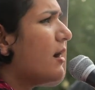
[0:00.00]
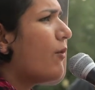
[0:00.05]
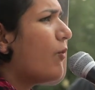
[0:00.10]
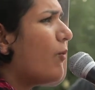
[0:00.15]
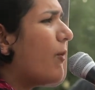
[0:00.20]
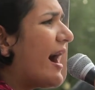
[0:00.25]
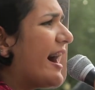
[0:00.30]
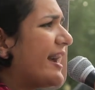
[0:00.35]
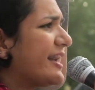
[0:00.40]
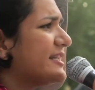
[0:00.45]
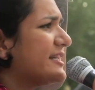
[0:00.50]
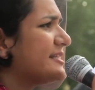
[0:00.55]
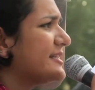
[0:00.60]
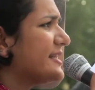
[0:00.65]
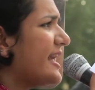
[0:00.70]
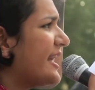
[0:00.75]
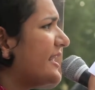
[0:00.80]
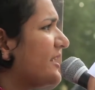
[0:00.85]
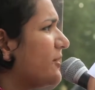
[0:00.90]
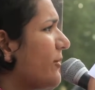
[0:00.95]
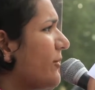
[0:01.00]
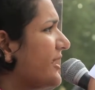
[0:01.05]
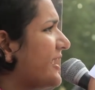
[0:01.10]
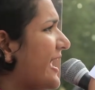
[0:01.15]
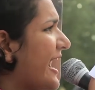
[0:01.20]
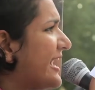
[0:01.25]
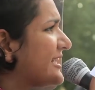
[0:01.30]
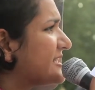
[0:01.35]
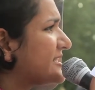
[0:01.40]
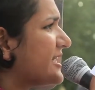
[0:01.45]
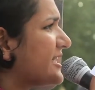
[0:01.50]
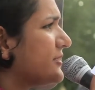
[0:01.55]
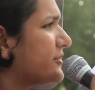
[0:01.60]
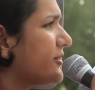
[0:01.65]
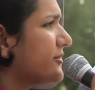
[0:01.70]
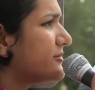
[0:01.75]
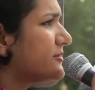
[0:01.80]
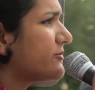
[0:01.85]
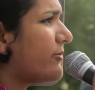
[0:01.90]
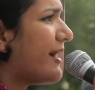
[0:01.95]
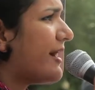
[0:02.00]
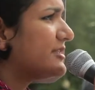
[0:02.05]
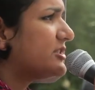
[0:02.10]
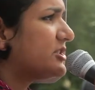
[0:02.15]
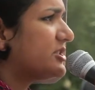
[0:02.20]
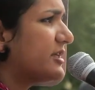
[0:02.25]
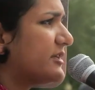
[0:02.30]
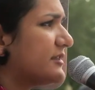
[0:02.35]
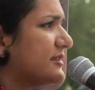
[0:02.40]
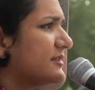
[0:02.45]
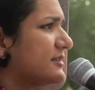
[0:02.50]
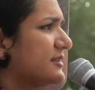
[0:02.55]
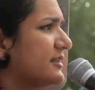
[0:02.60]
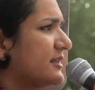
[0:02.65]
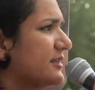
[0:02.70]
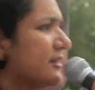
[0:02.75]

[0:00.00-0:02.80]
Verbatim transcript: Why isn't anyone asking those questions?